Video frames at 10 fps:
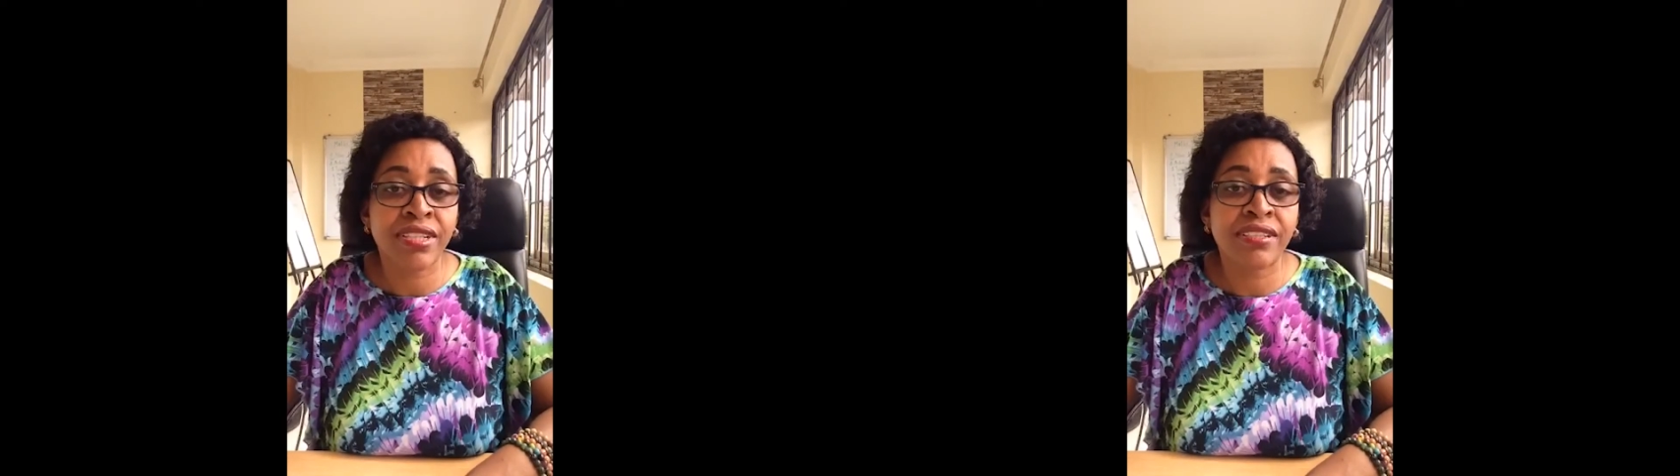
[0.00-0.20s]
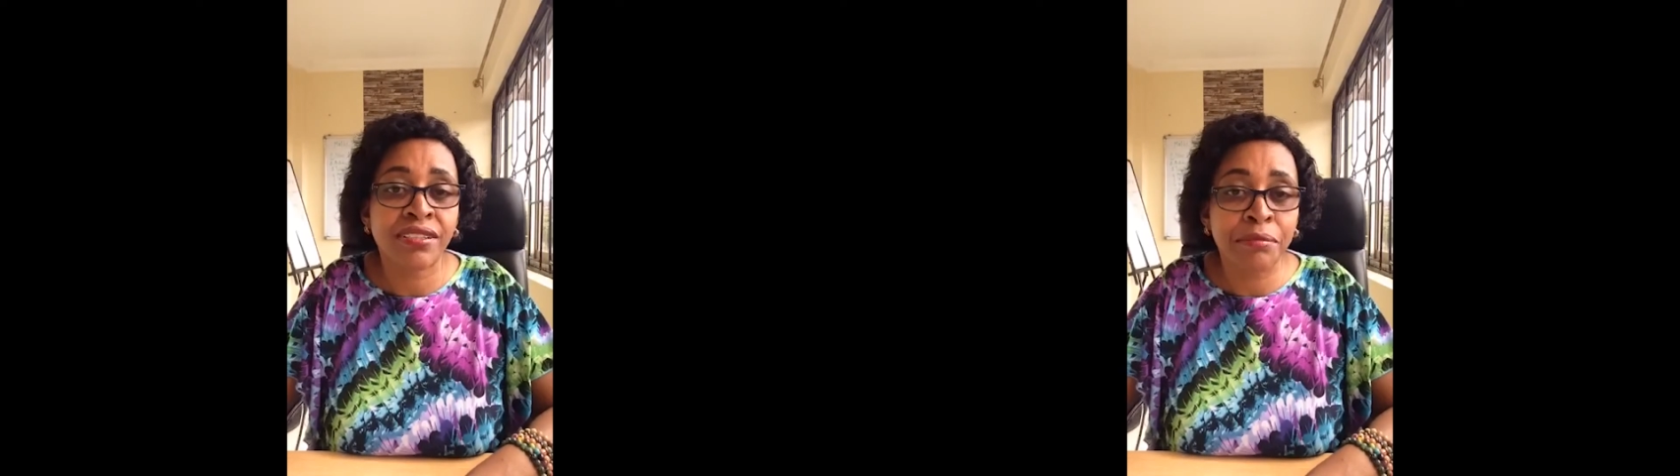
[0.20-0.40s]

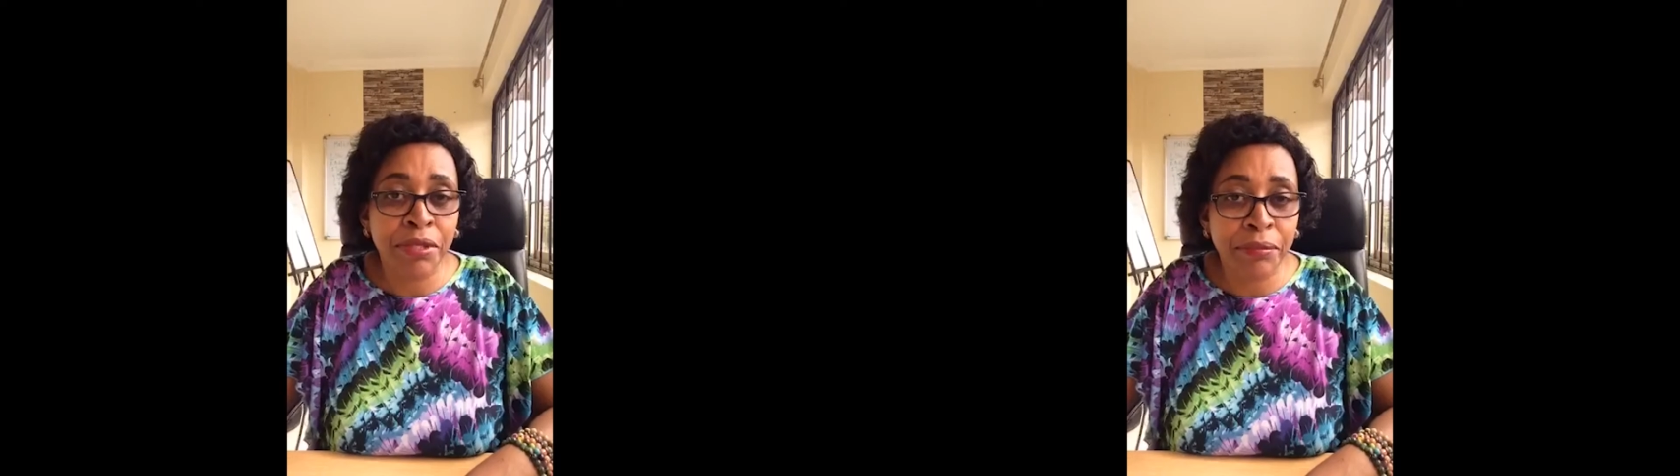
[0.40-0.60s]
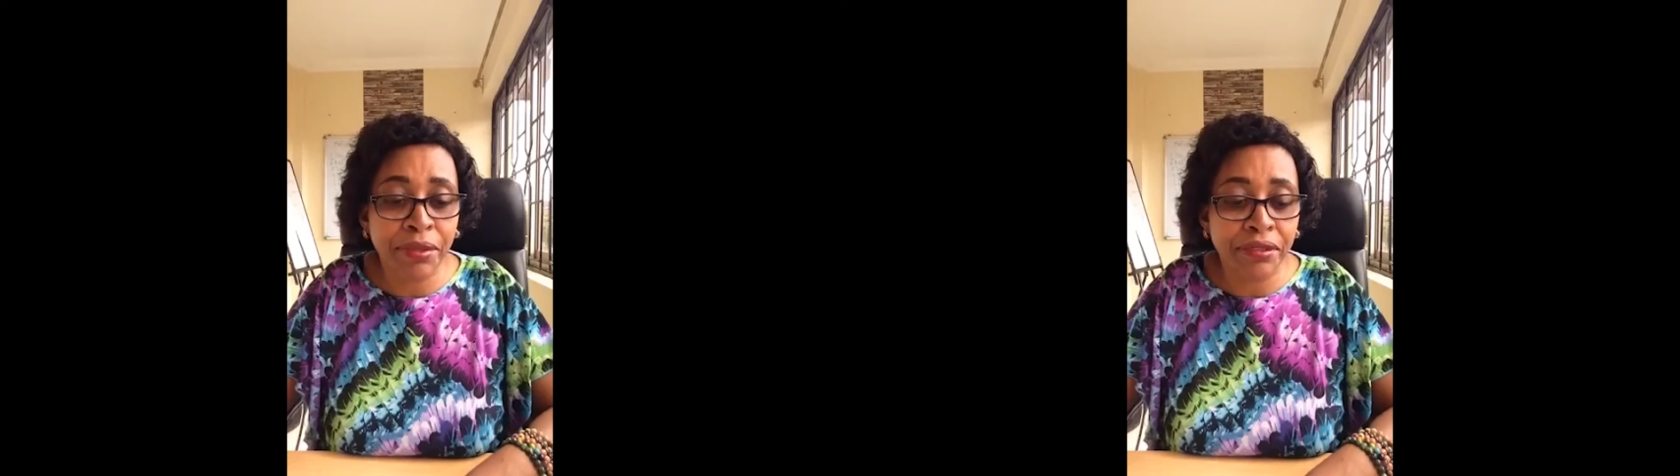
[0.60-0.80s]

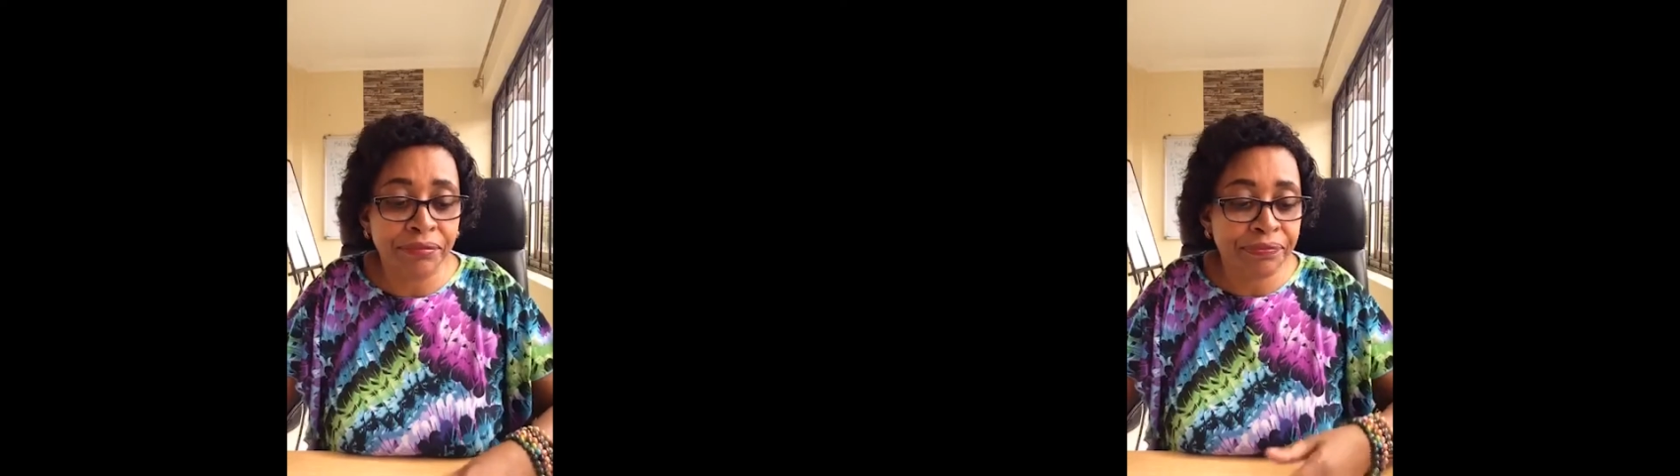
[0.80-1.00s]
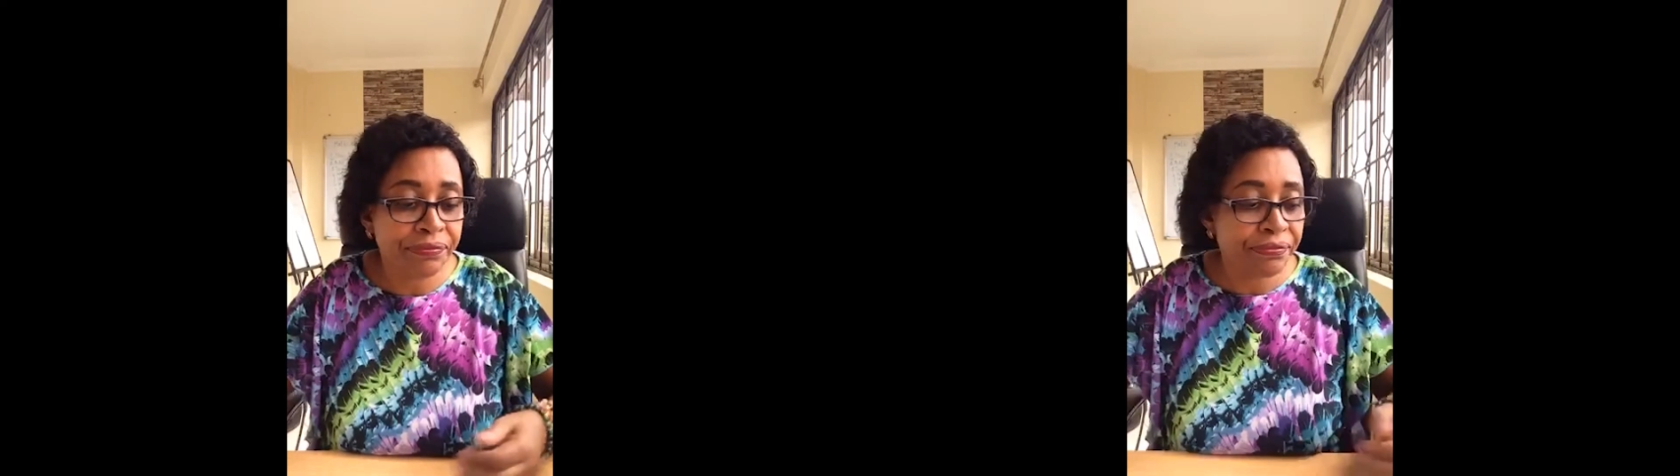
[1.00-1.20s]
Remember,
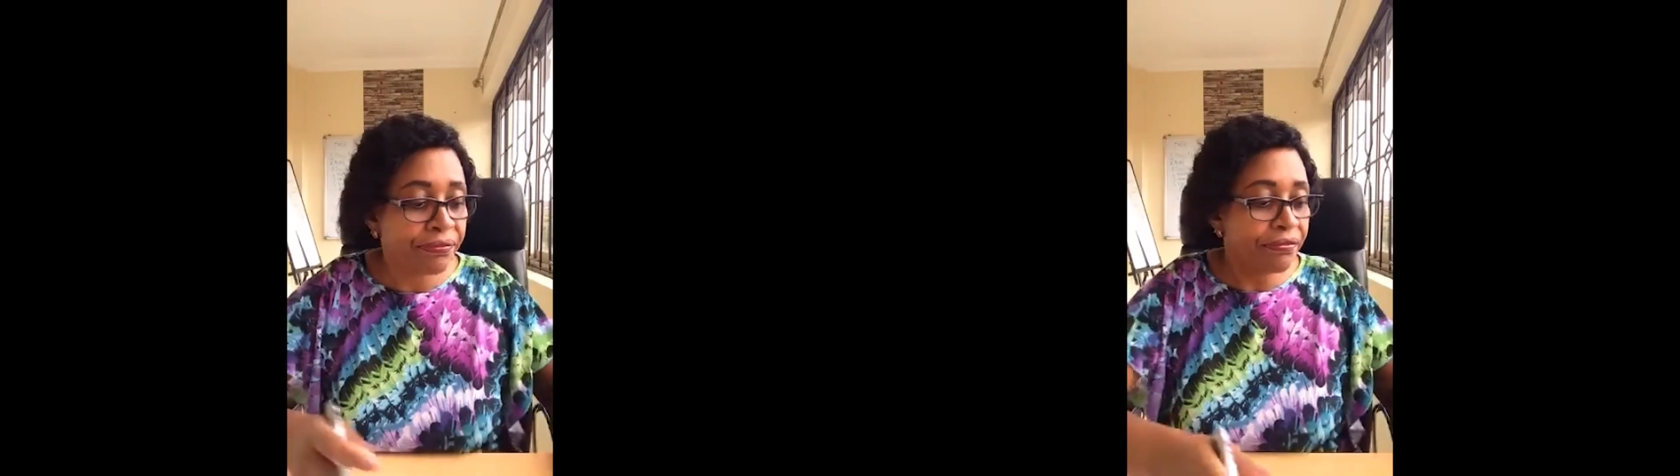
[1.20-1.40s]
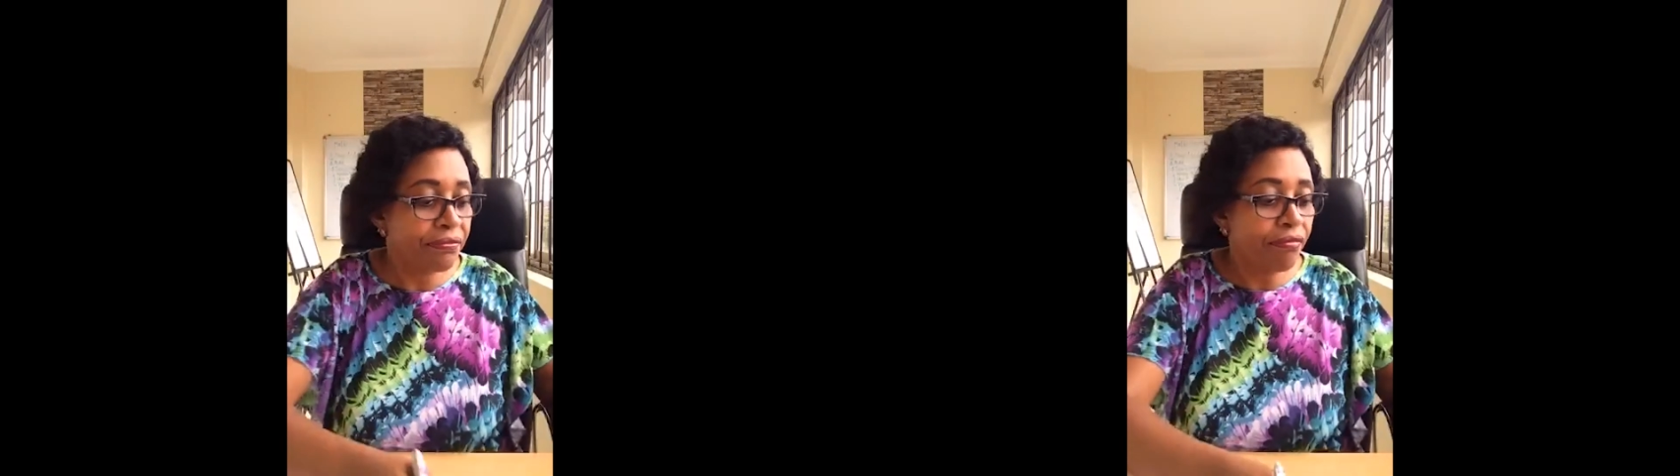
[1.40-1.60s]

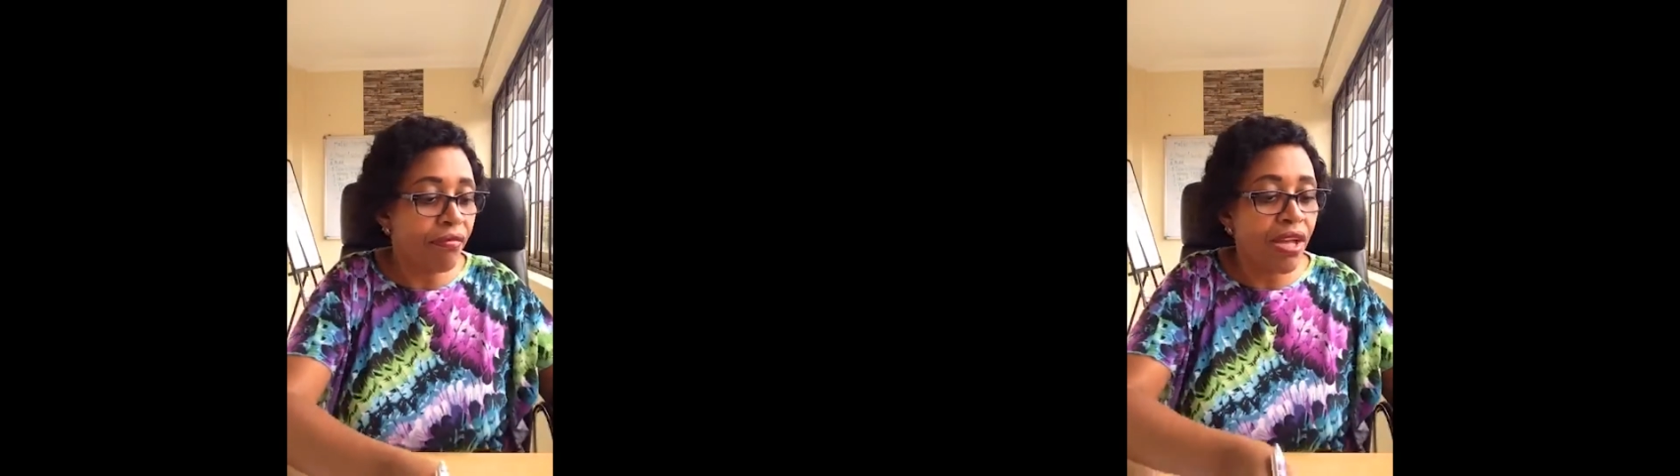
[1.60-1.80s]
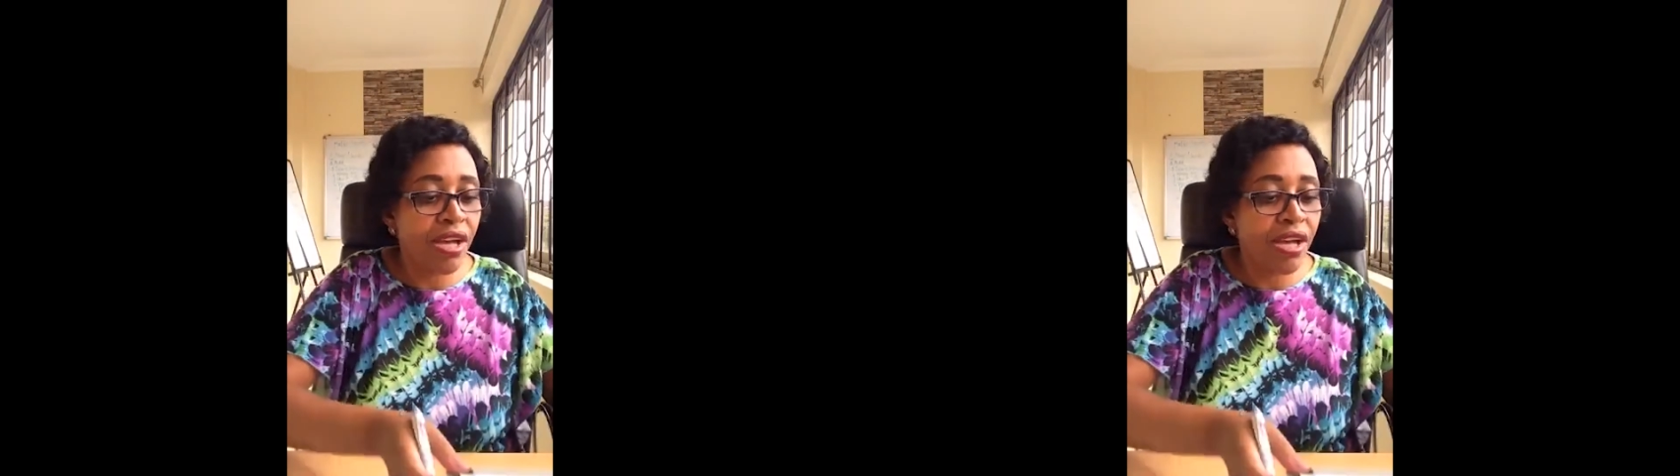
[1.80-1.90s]
I